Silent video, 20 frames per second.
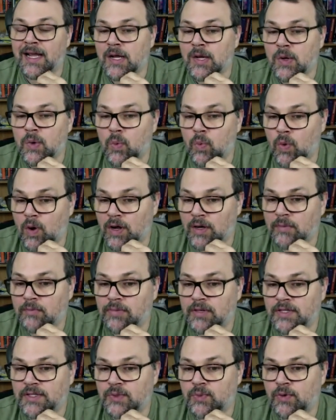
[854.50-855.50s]
1
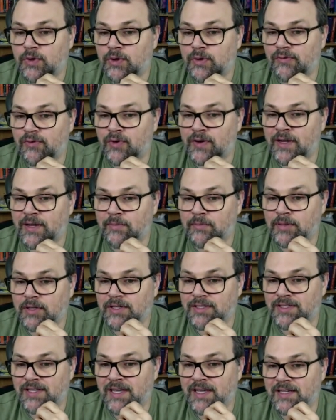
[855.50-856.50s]
plus 1 over n
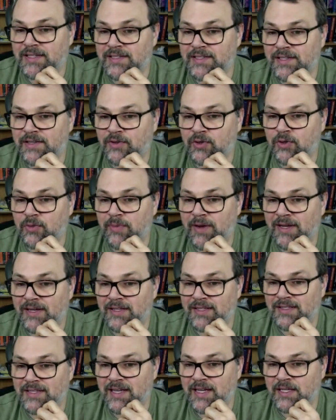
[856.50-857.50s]
plus x0
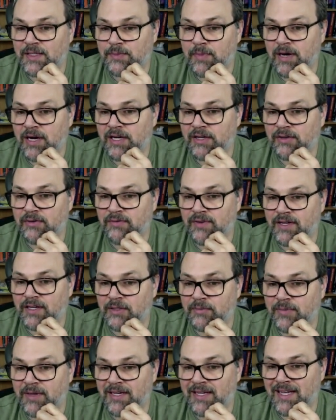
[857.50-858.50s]
minus x bar divided
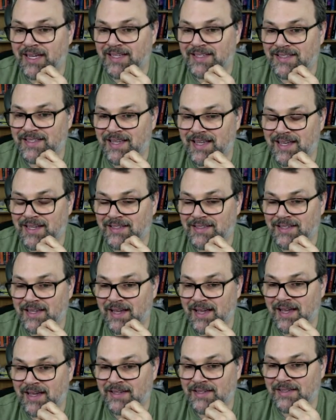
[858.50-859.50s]
by
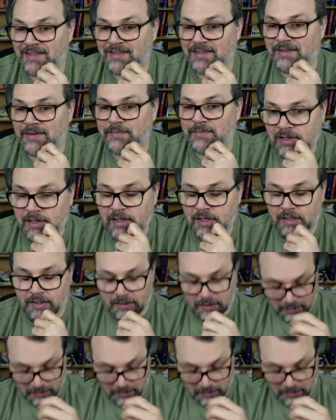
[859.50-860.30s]
sxx. You'll